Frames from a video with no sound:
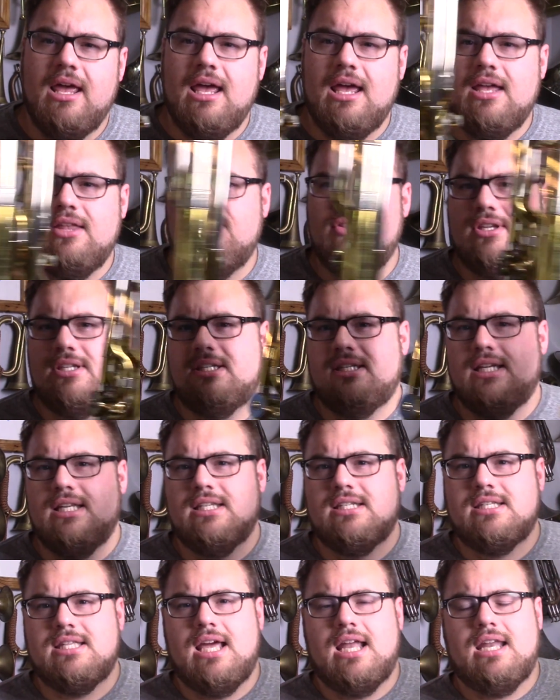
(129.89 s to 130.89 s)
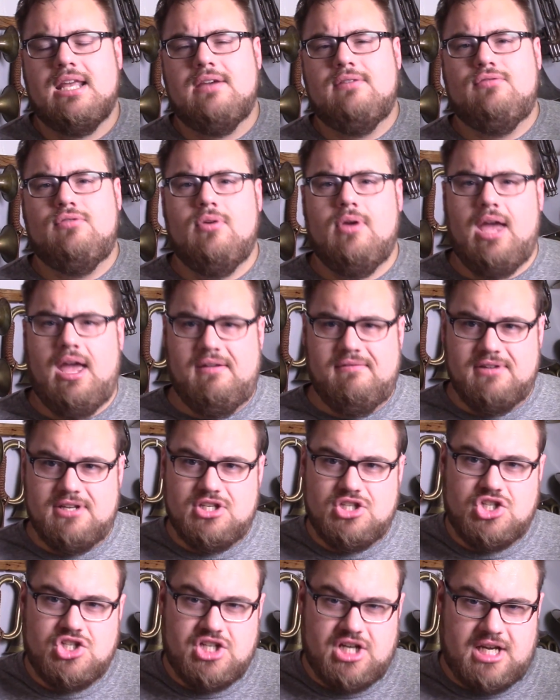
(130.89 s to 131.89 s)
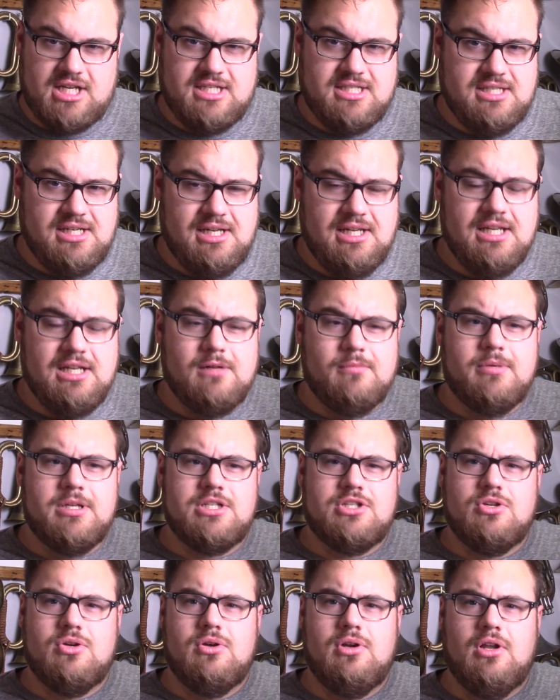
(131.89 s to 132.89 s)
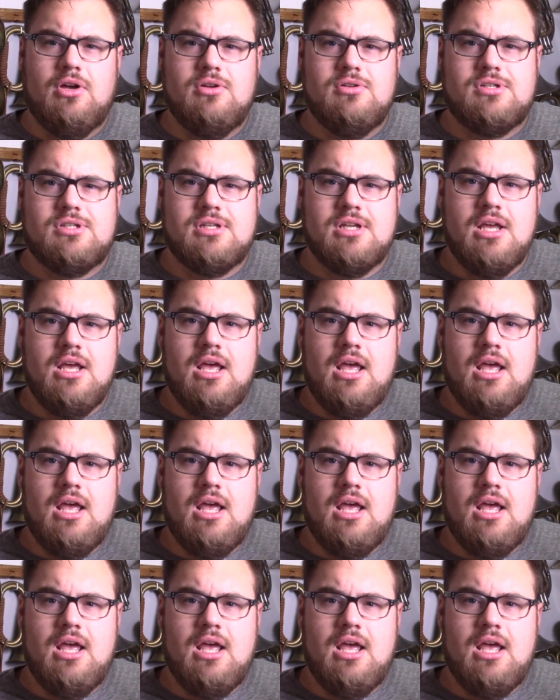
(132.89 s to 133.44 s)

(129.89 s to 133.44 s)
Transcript: in the sense that if you have it just a little bit too loose